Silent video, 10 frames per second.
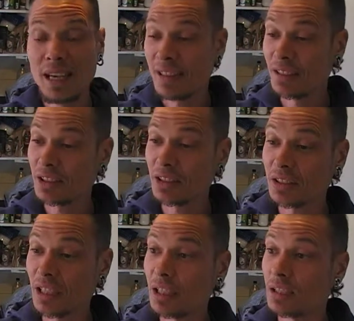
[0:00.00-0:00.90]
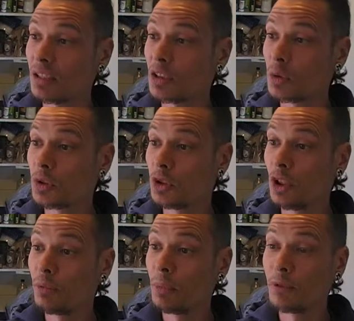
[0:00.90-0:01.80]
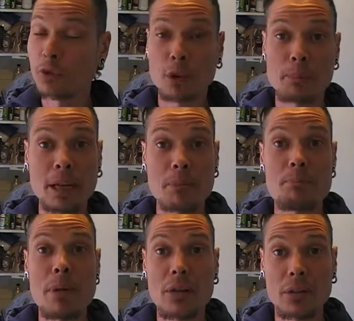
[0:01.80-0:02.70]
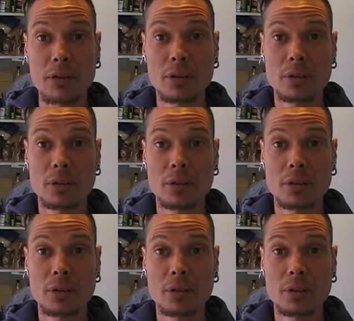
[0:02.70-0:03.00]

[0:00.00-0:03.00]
And this will serve me for about a month,